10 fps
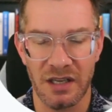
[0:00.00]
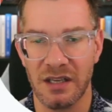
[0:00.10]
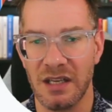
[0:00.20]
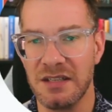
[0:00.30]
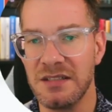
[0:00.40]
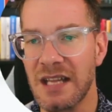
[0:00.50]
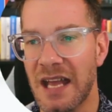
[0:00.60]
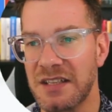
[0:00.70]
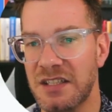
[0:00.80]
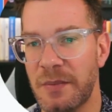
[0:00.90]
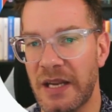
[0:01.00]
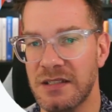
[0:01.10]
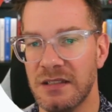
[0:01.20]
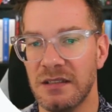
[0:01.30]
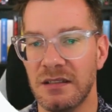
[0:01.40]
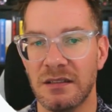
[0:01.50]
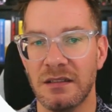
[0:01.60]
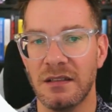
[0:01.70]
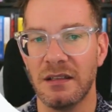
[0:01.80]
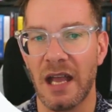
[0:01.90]
as expected,
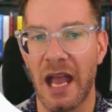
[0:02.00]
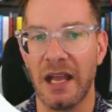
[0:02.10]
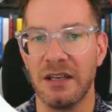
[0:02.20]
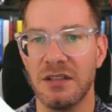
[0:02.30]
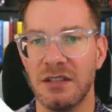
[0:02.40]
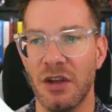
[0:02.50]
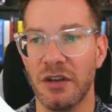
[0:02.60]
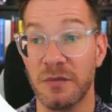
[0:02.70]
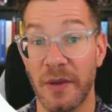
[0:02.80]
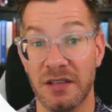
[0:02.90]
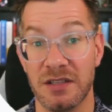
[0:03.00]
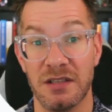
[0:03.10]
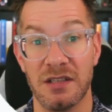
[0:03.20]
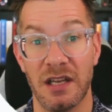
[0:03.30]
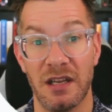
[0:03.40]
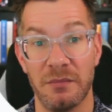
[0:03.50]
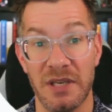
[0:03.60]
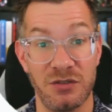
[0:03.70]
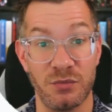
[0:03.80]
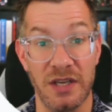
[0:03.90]
and the unexpected
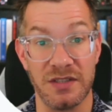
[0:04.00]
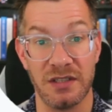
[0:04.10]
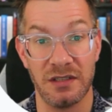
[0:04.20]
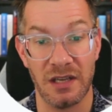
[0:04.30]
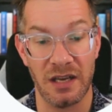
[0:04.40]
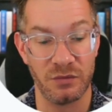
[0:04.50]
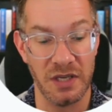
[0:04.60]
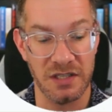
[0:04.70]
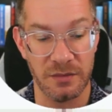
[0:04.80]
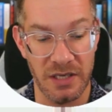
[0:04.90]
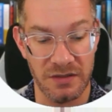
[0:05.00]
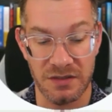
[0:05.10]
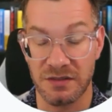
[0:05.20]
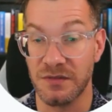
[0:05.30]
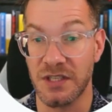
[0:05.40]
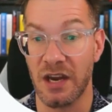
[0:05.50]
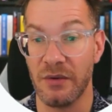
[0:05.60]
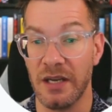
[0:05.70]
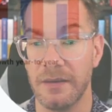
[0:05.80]
means risk, and risk means scary.